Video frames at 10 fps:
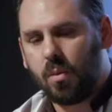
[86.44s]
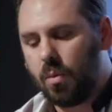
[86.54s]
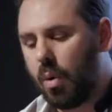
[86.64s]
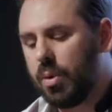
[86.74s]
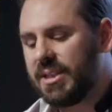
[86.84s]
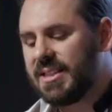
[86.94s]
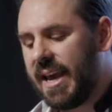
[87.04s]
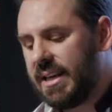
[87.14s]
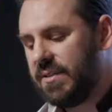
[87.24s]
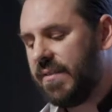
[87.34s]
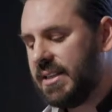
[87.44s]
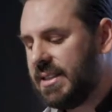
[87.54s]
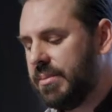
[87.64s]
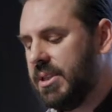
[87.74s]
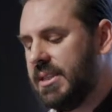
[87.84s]
What would it take to
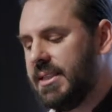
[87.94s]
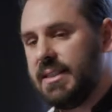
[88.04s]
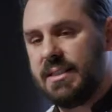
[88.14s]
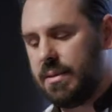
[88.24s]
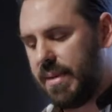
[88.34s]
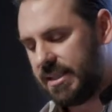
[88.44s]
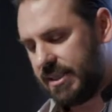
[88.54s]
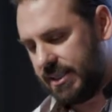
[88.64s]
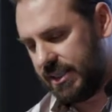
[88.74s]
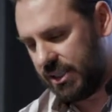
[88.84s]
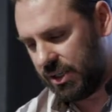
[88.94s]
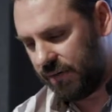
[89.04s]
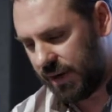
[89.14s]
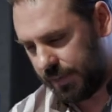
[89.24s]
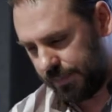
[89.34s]
face up to the 6th mass extinction
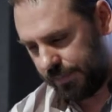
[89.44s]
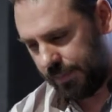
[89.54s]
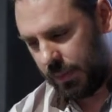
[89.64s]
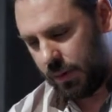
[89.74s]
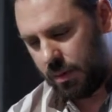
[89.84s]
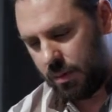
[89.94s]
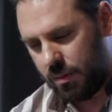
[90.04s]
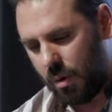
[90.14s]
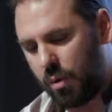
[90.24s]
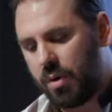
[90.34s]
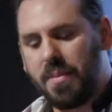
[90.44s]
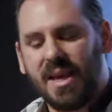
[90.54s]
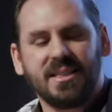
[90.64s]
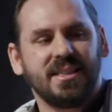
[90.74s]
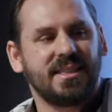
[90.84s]
event? What would it
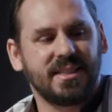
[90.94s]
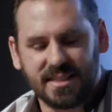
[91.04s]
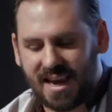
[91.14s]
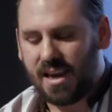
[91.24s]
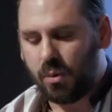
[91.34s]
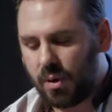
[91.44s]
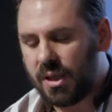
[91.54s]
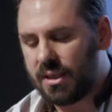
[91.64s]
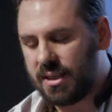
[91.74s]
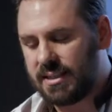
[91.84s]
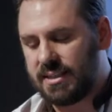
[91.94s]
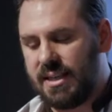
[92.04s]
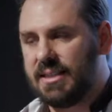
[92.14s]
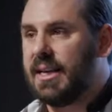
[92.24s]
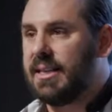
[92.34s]
mean to stay with this
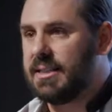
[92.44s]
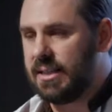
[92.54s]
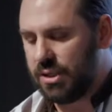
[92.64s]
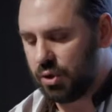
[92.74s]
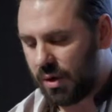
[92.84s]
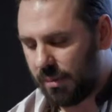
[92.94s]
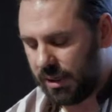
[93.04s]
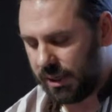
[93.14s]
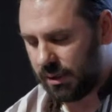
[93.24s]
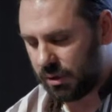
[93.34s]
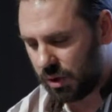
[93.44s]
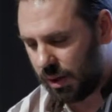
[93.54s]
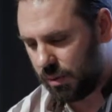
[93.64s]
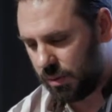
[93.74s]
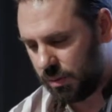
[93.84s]
intensely troubling
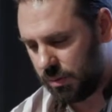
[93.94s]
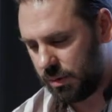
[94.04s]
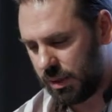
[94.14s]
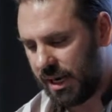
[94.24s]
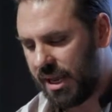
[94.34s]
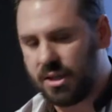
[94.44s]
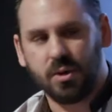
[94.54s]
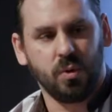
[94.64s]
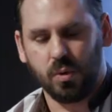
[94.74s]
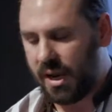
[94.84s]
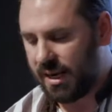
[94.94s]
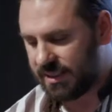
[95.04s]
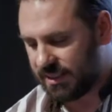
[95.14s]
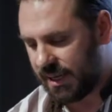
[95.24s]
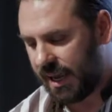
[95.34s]
trouble, an ethical and
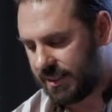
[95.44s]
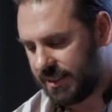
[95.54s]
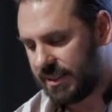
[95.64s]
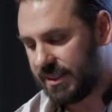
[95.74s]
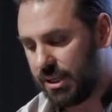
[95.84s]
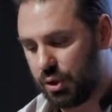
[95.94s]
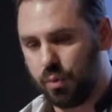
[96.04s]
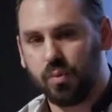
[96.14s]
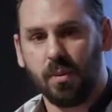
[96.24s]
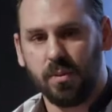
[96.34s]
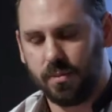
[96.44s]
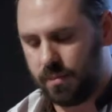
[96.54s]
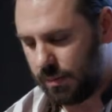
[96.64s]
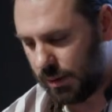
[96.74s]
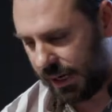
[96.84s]
existential problem
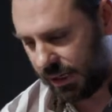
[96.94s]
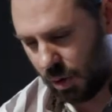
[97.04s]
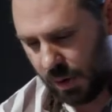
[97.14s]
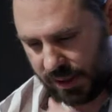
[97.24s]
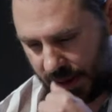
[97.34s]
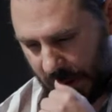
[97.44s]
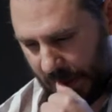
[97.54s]
like no other?